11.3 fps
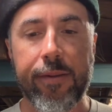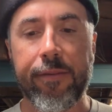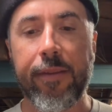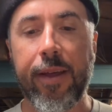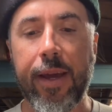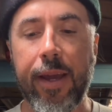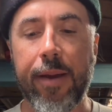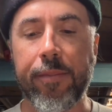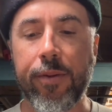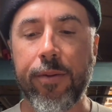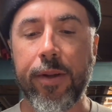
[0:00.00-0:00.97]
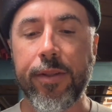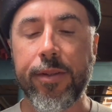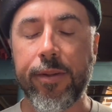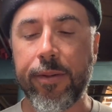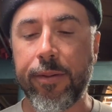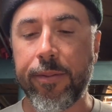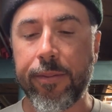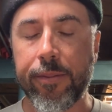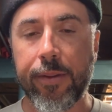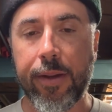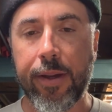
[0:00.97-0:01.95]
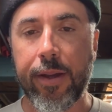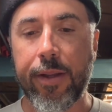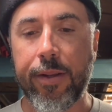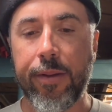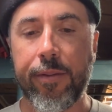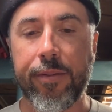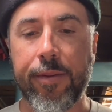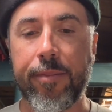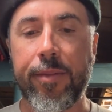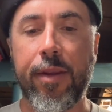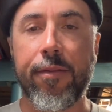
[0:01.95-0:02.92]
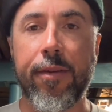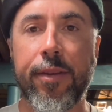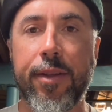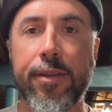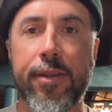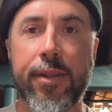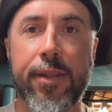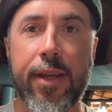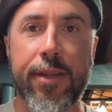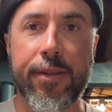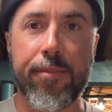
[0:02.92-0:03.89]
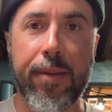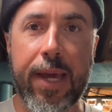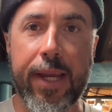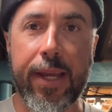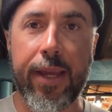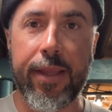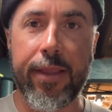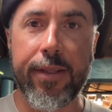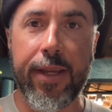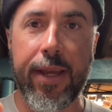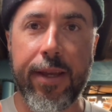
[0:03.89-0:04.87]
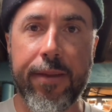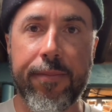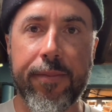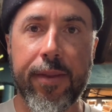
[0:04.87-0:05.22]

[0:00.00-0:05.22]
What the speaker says: fly, I'm going to do something different. This has black in the tail.